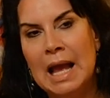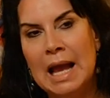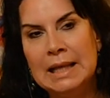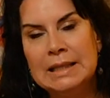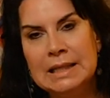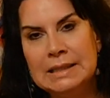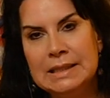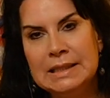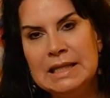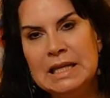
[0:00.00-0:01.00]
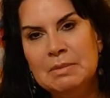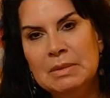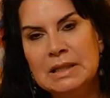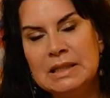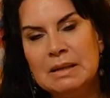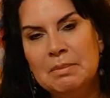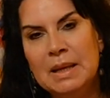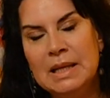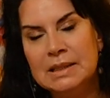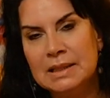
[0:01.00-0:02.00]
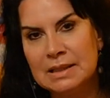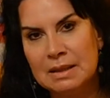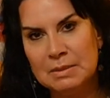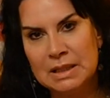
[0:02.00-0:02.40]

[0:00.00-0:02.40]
and then seamlessly pieces them